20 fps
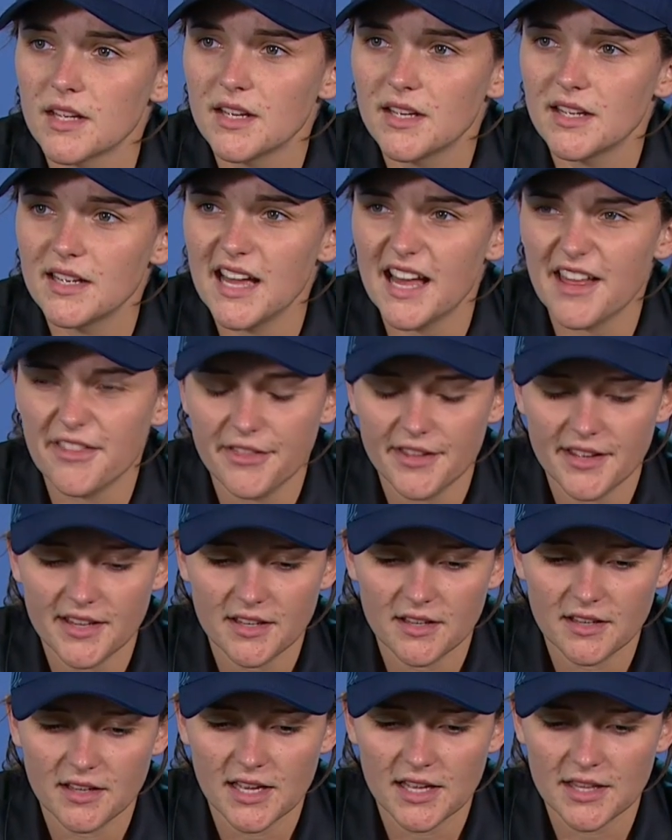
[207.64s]
Yeah, I think
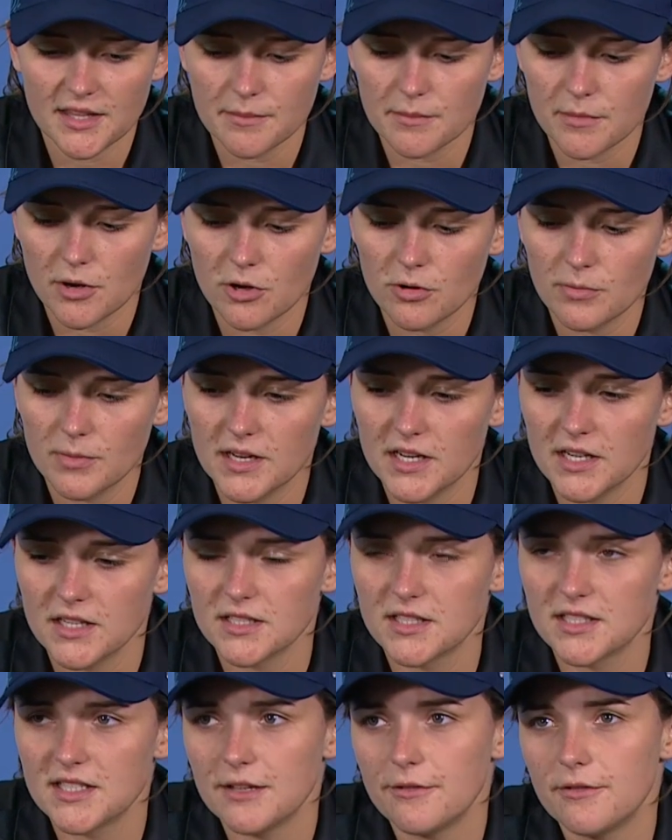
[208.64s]
at the moment
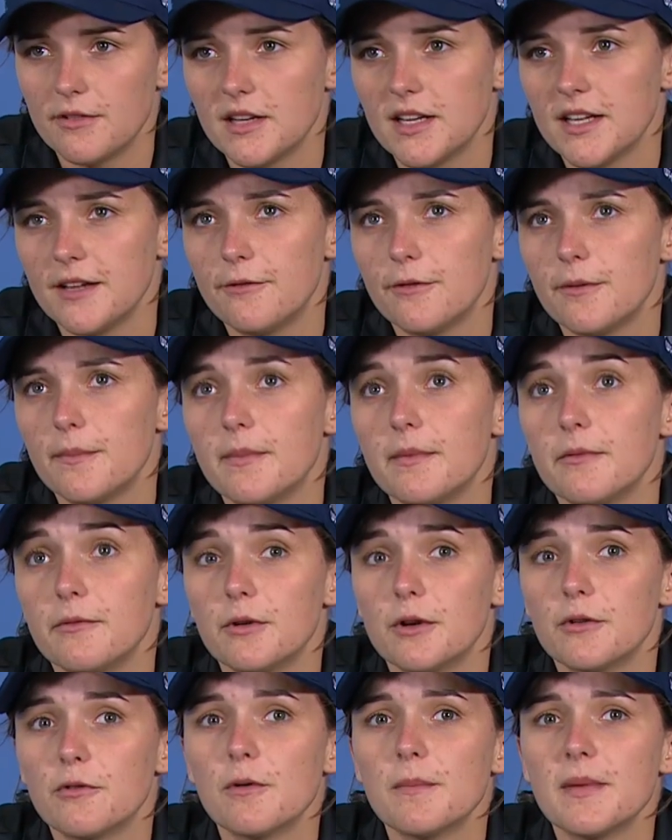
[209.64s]
it's definitely,
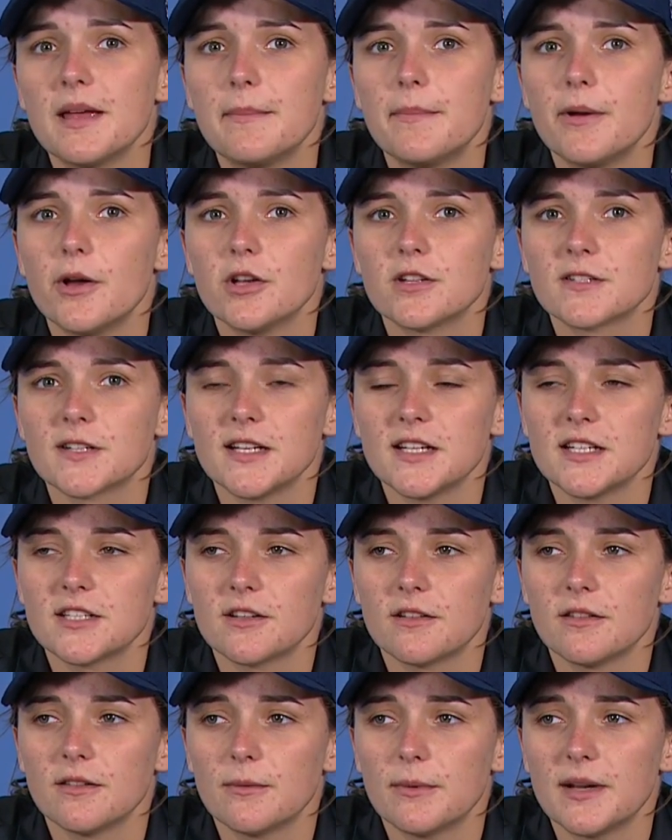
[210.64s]
for me personally, it's
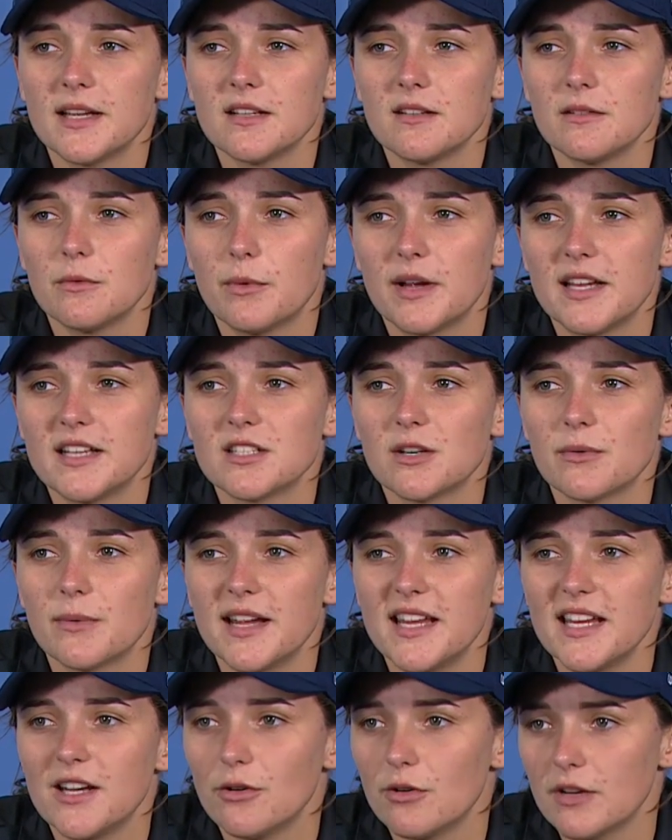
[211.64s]
on the week to
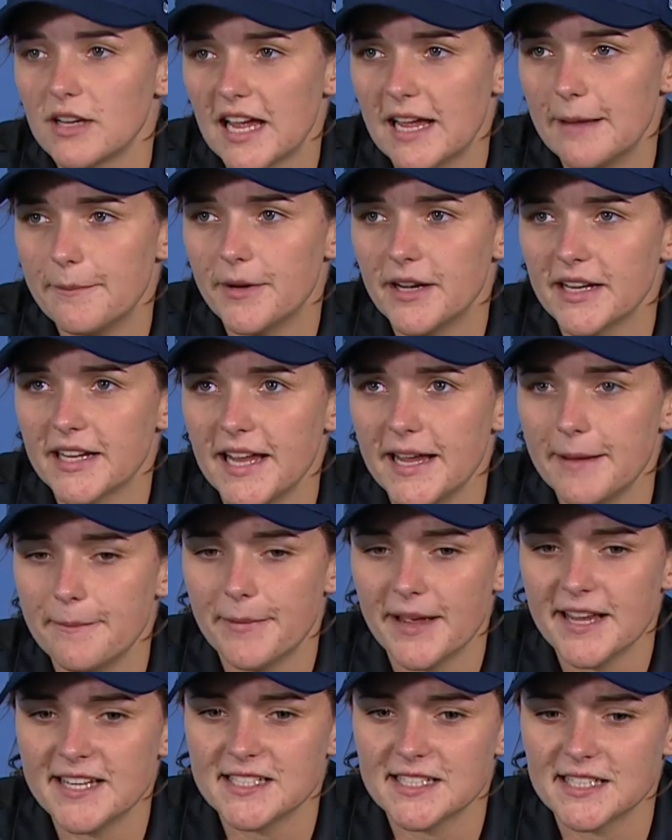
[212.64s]
week or game by game
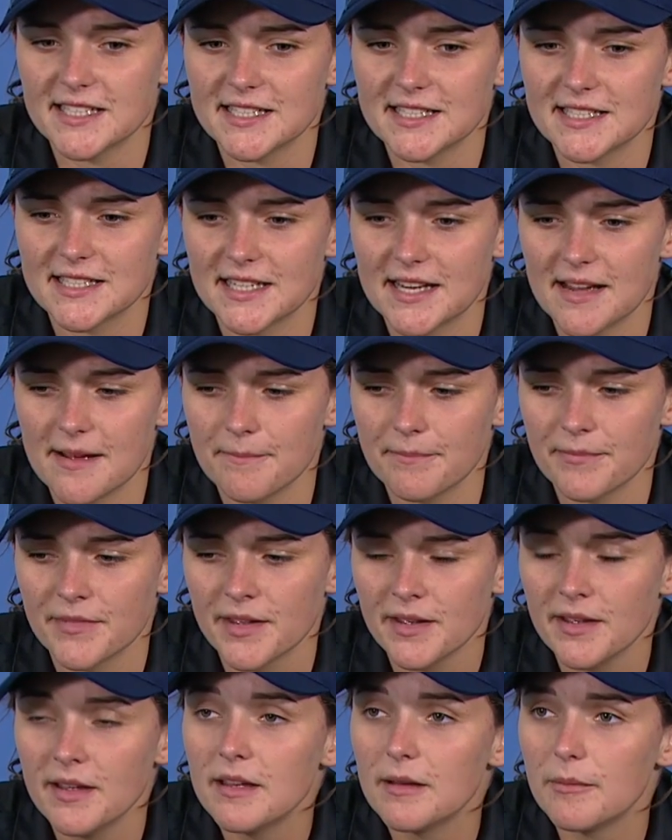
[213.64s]
basis.
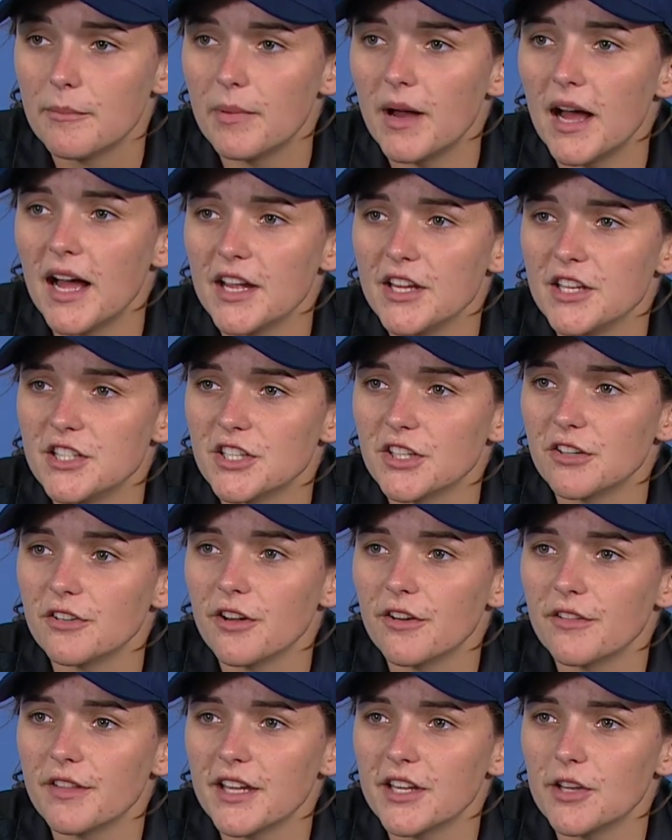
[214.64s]
But you do
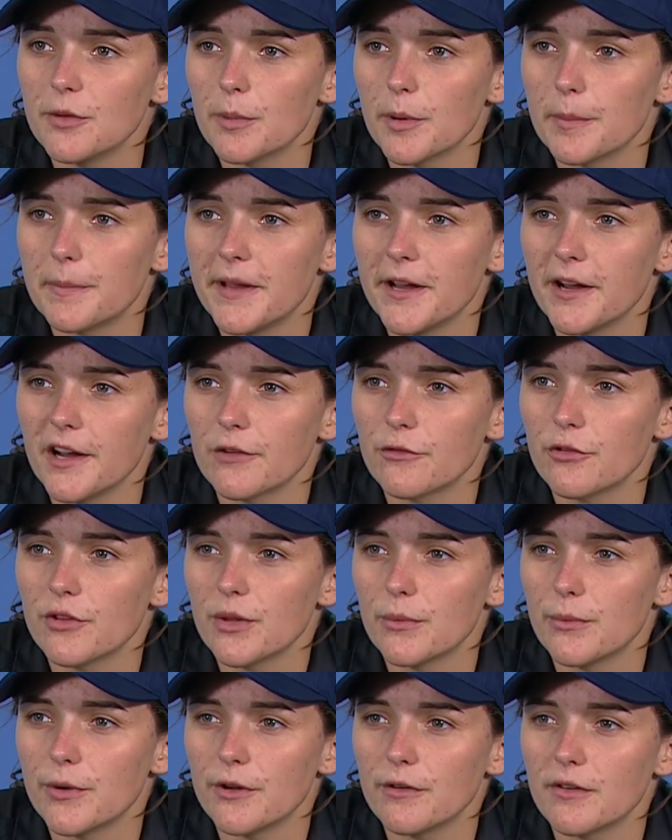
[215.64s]
know that you're preparing for
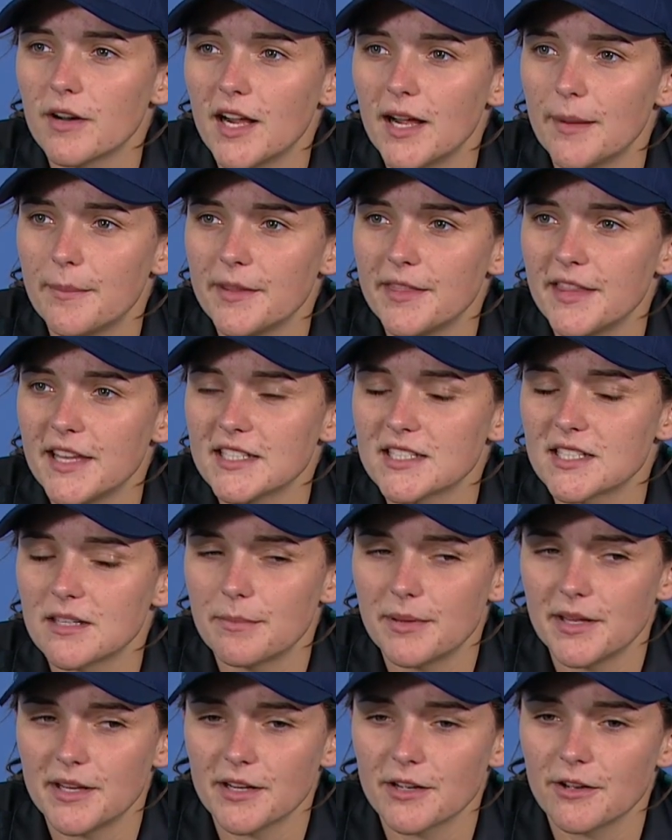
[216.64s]
the World Cup, and that's the
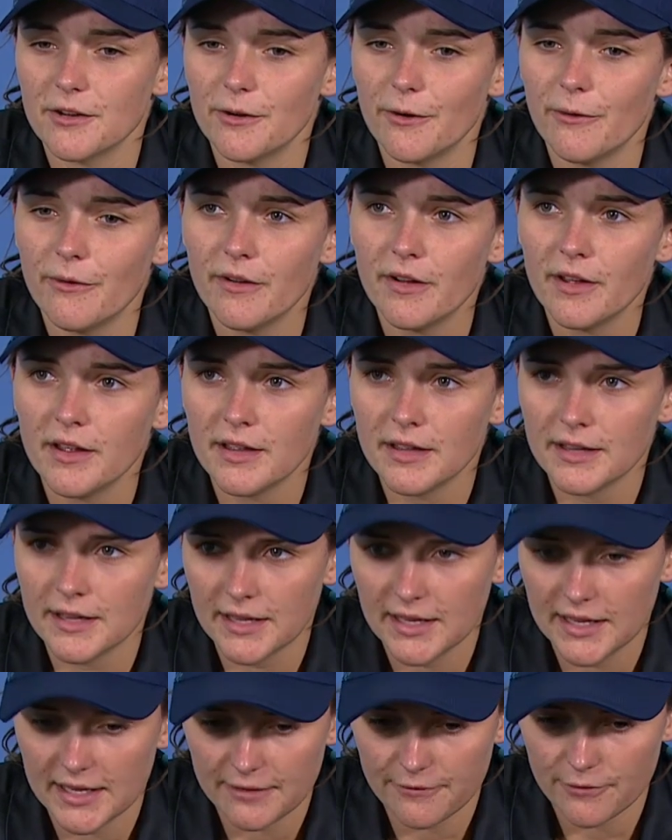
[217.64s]
pinnacle
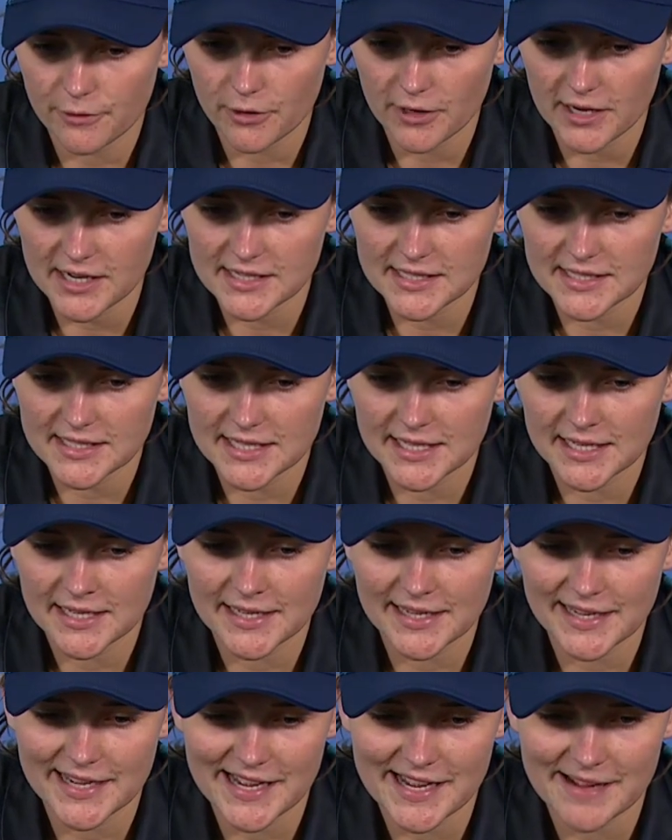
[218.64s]
for us.
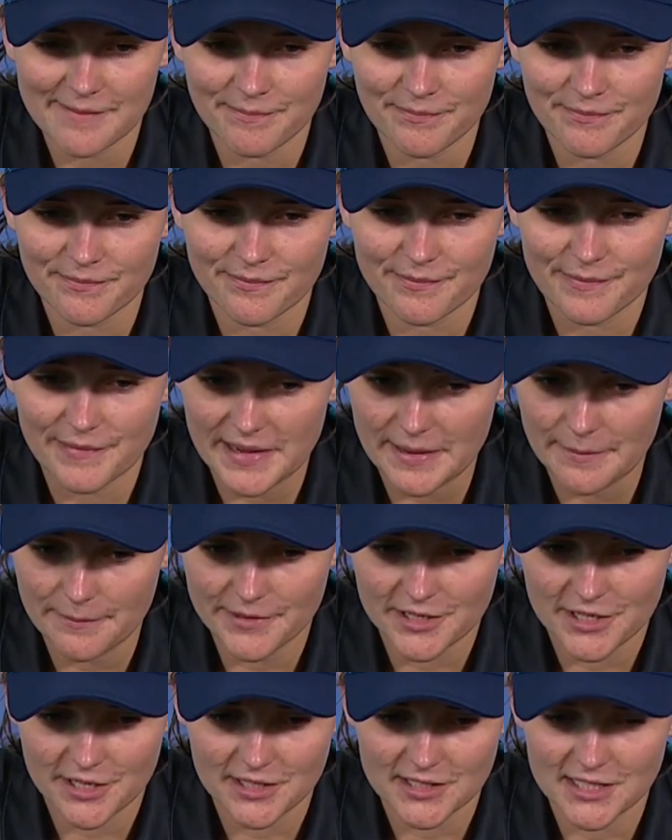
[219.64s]
But
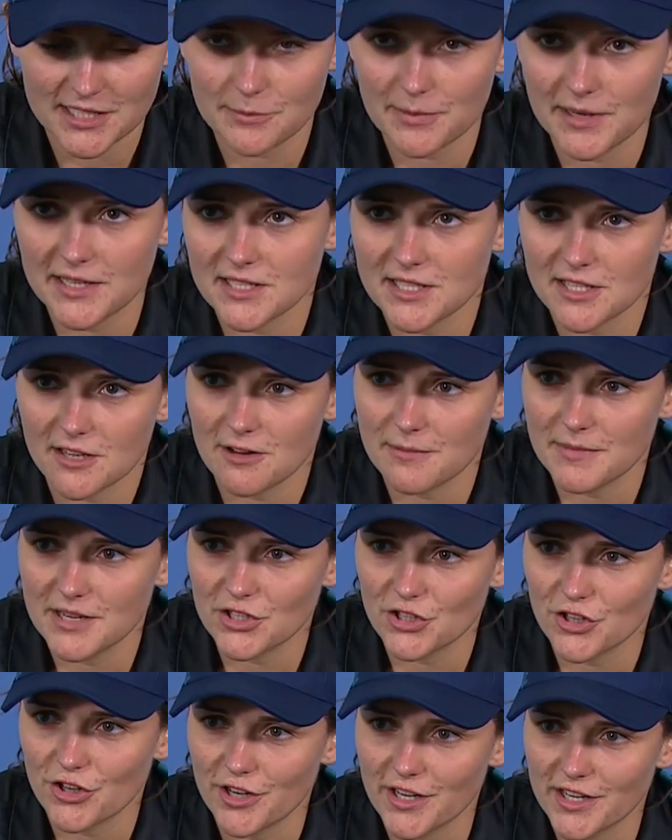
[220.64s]
because there's been so
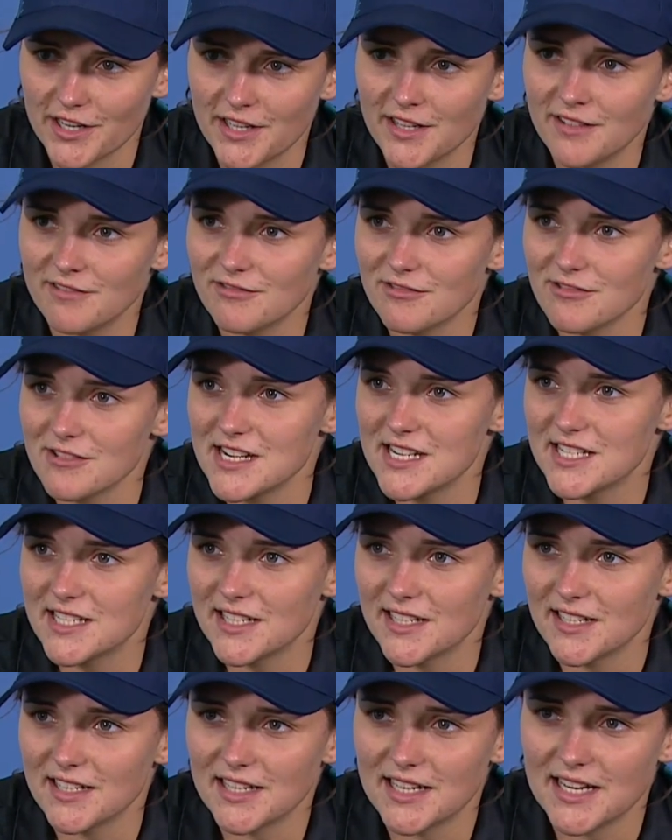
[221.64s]
much cricket
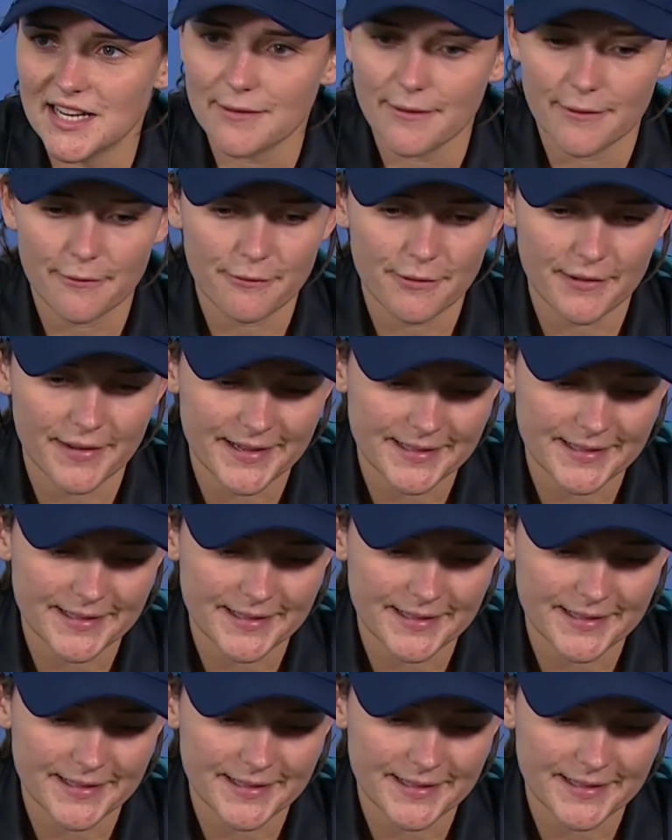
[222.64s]
recently, with